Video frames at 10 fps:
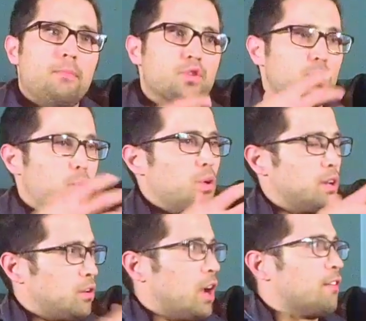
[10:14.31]

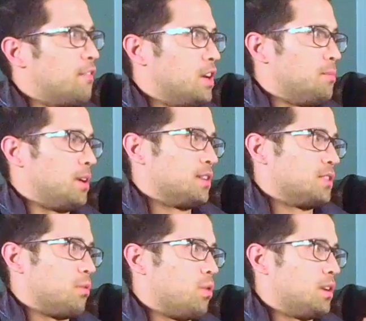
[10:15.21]
supported crowdfunding
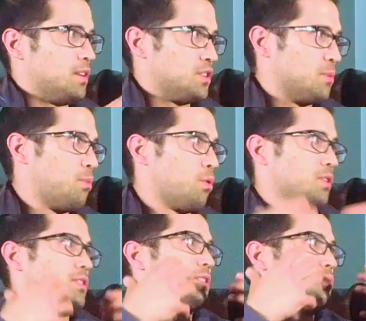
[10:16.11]
because they wanted to support
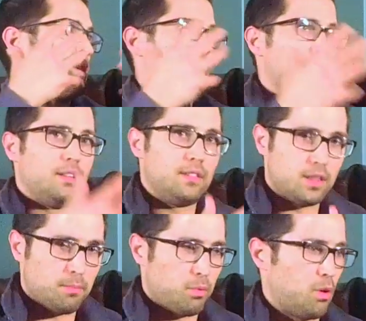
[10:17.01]
us as we invented
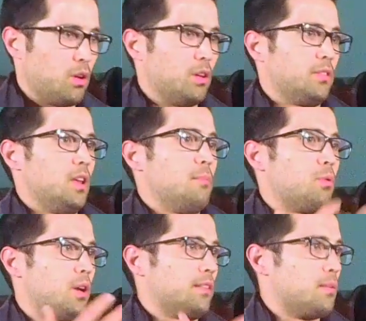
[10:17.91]
the product and
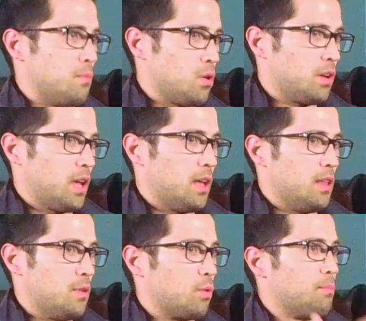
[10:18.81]
brought it to market.
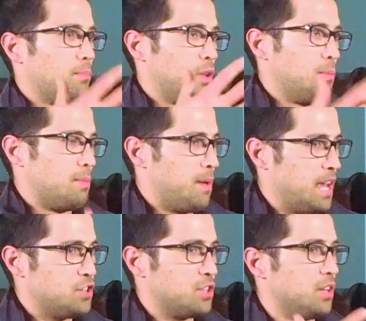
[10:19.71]
And they were going to be
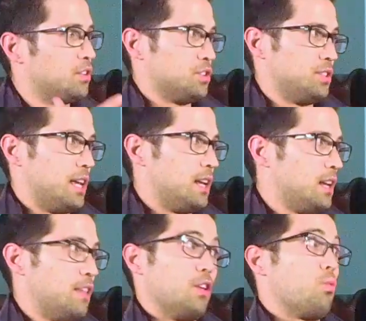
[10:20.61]
patient and
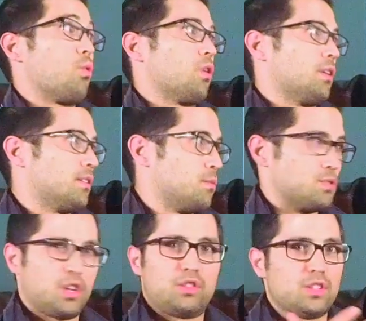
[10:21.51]
understanding, and they weren't. It
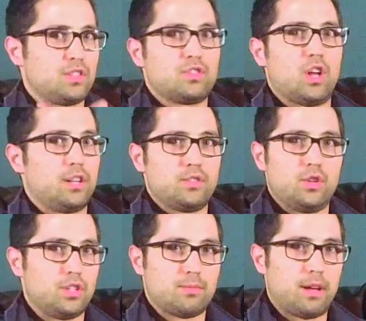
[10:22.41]
was mm-hmm. like, this is not as
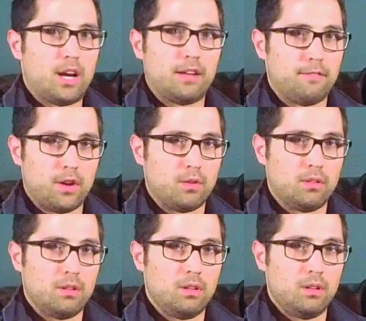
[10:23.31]
good as my
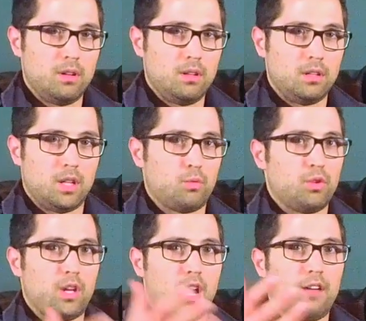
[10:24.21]
iPhone. like, well,
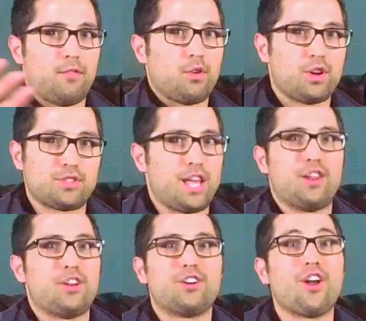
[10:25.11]
your iPhone costs
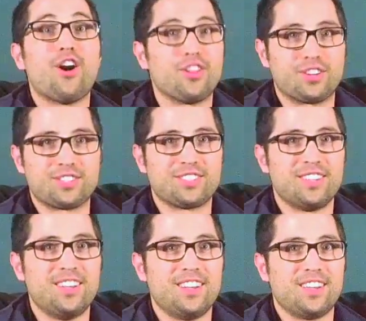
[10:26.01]

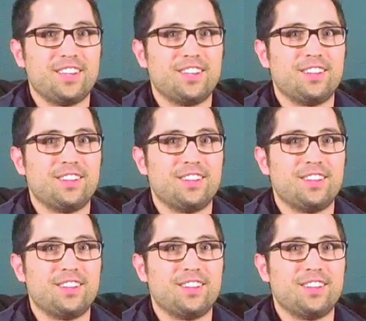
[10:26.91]
$800.